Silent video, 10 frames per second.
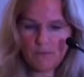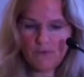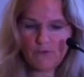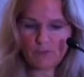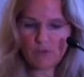
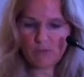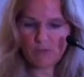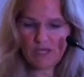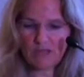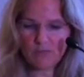with the
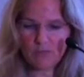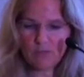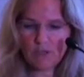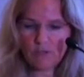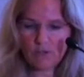primary
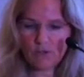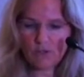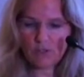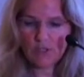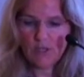
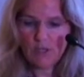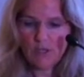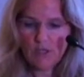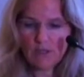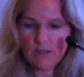endpoint,
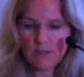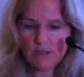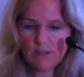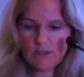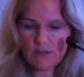
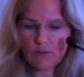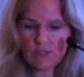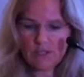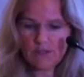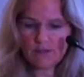
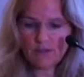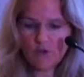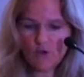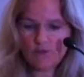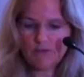including
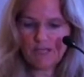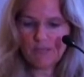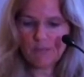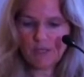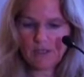
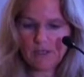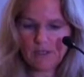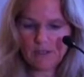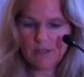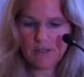non-fatal
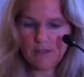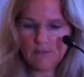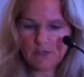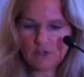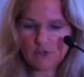myocardial
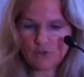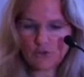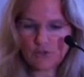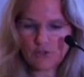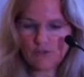infarction,
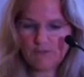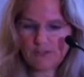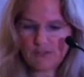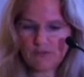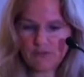coronary
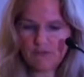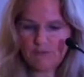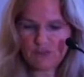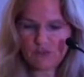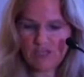
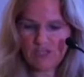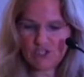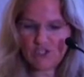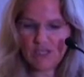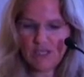
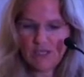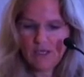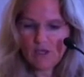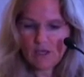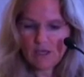revasculation,
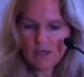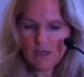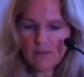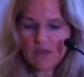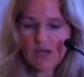
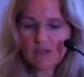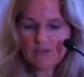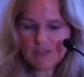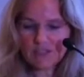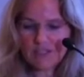
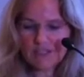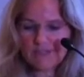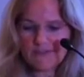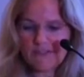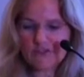cardiovascular
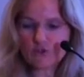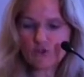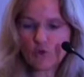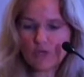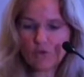death and
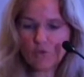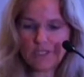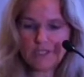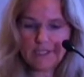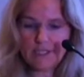stroke at
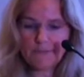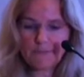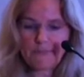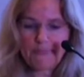1 year,